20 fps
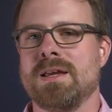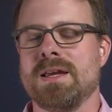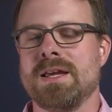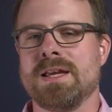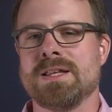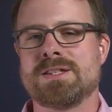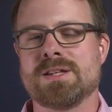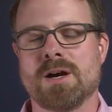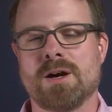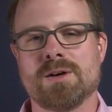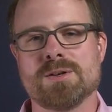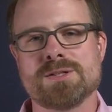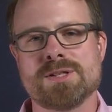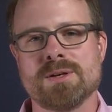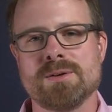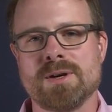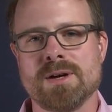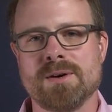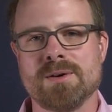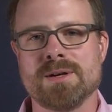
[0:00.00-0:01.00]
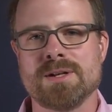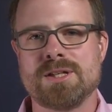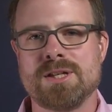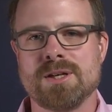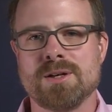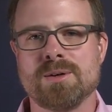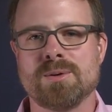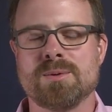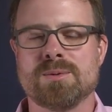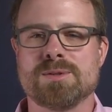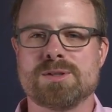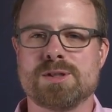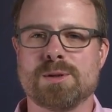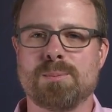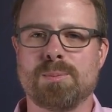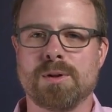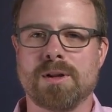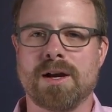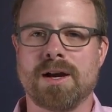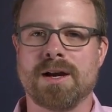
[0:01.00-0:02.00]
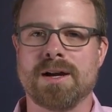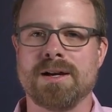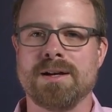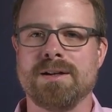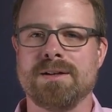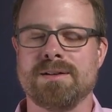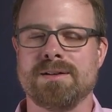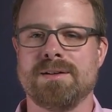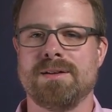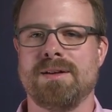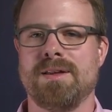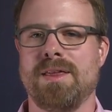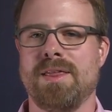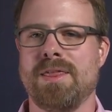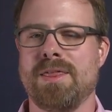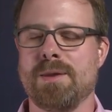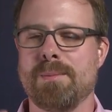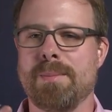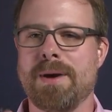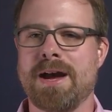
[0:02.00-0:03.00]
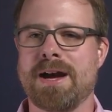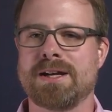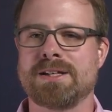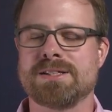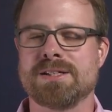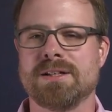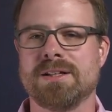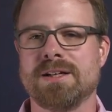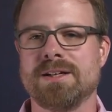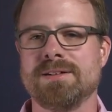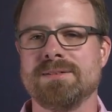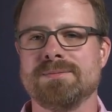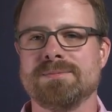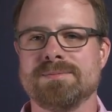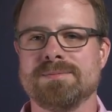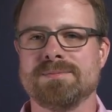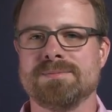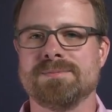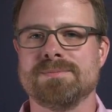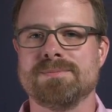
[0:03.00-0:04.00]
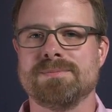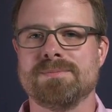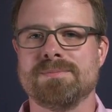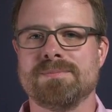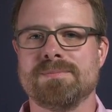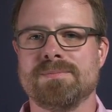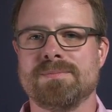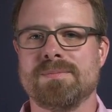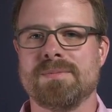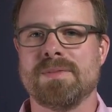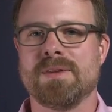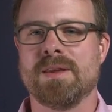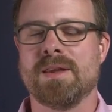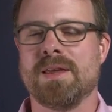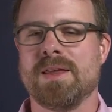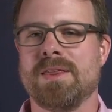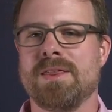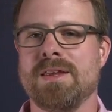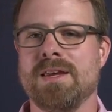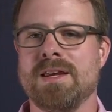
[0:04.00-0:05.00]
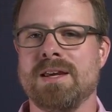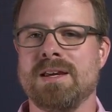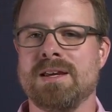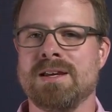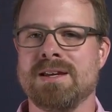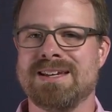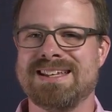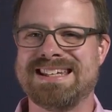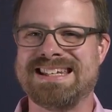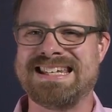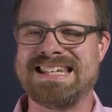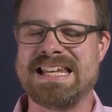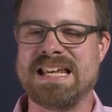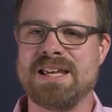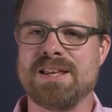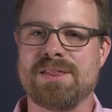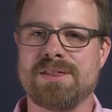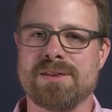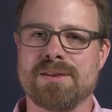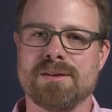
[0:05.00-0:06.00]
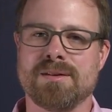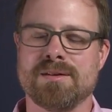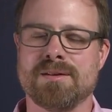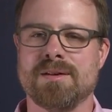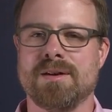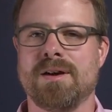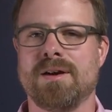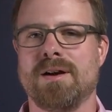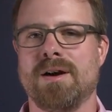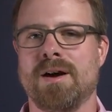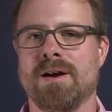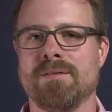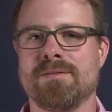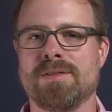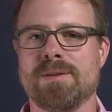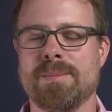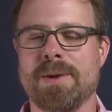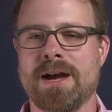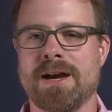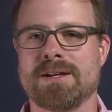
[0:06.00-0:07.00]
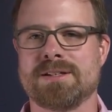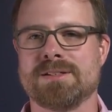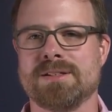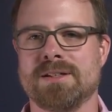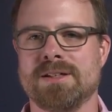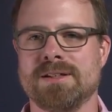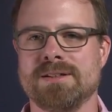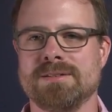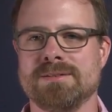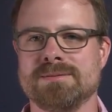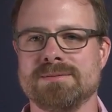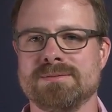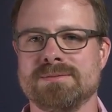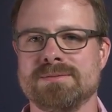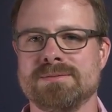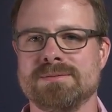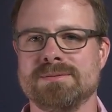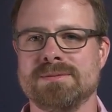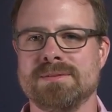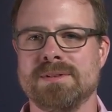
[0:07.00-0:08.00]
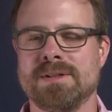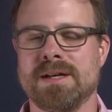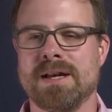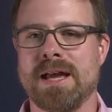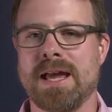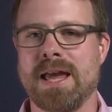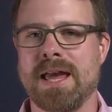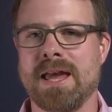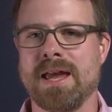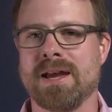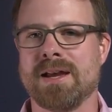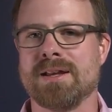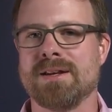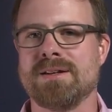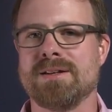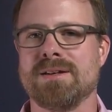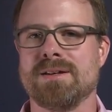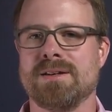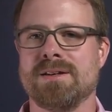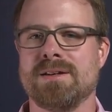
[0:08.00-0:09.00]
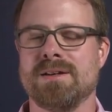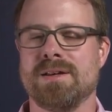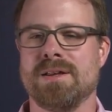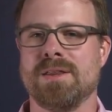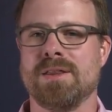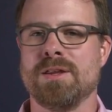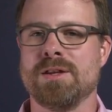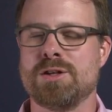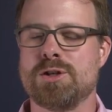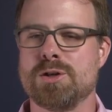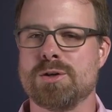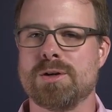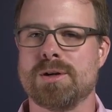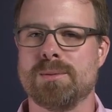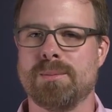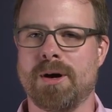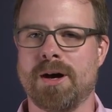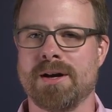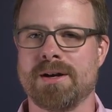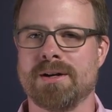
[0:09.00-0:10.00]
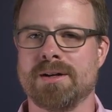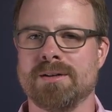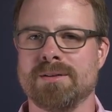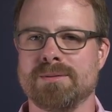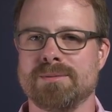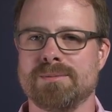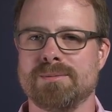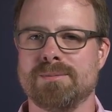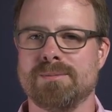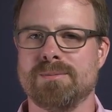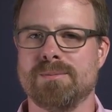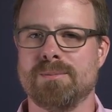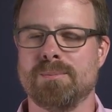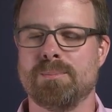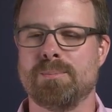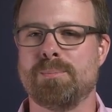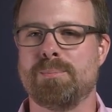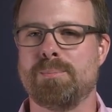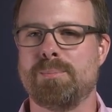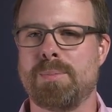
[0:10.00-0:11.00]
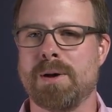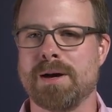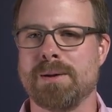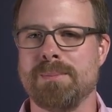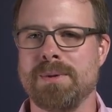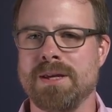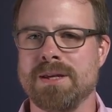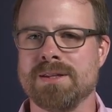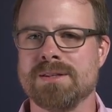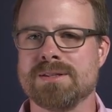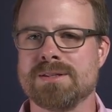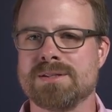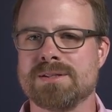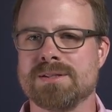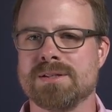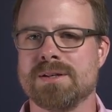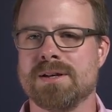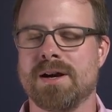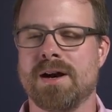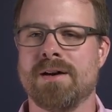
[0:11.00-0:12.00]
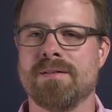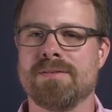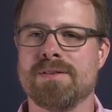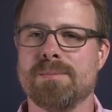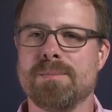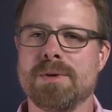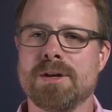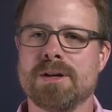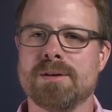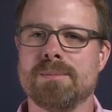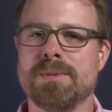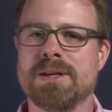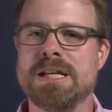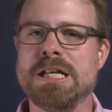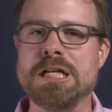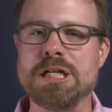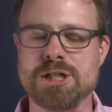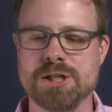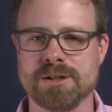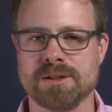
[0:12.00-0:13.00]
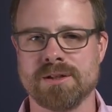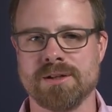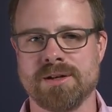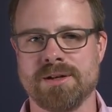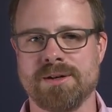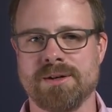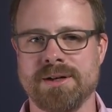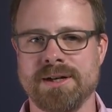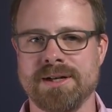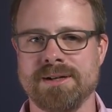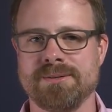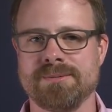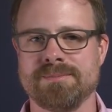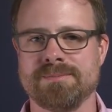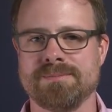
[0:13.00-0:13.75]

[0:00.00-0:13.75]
It's also going to supply the maxilla, the teeth of the maxilla, and the dura mater by means of the middle meningeal artery.